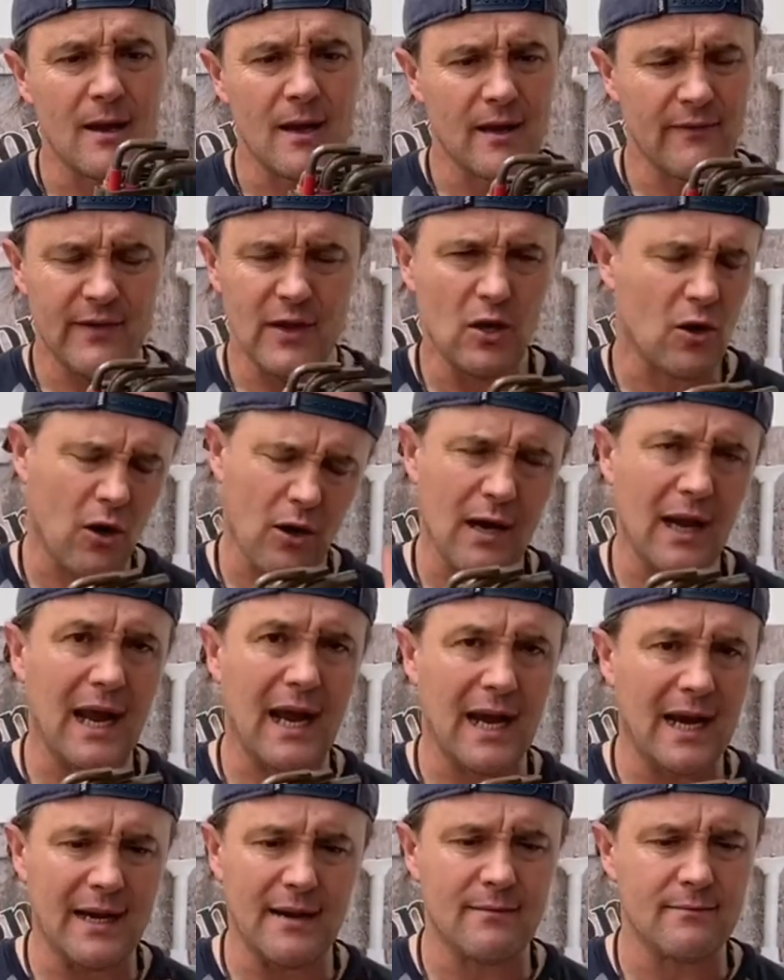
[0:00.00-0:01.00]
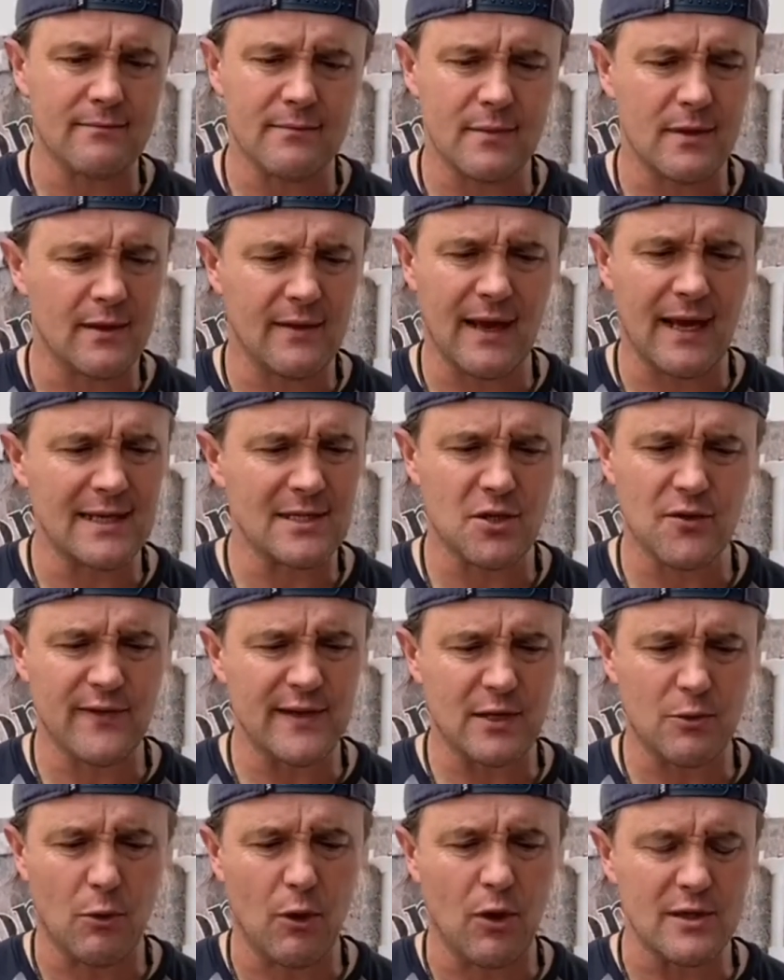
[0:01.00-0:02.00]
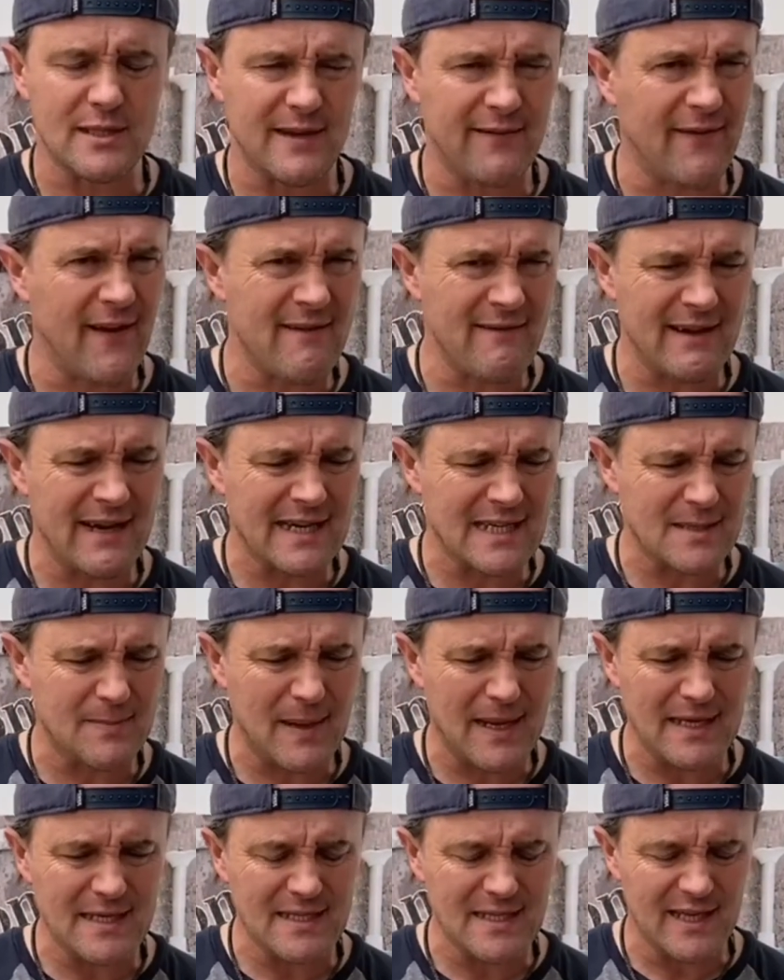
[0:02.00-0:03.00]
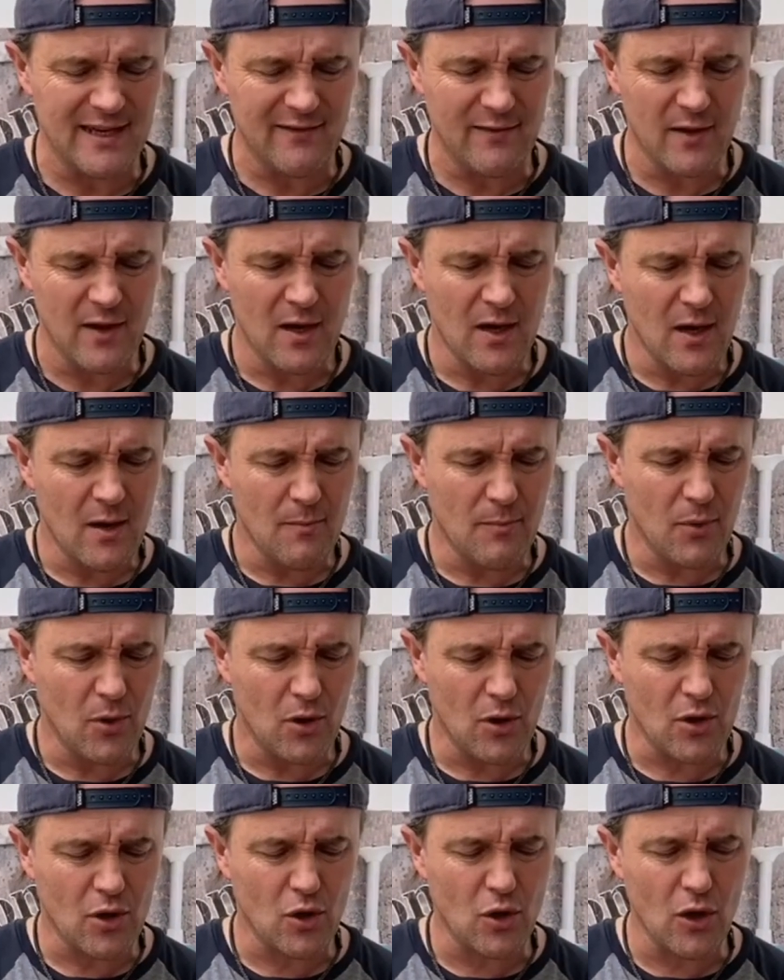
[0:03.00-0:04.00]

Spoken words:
If you look online, their stuff is quality, very expensive, but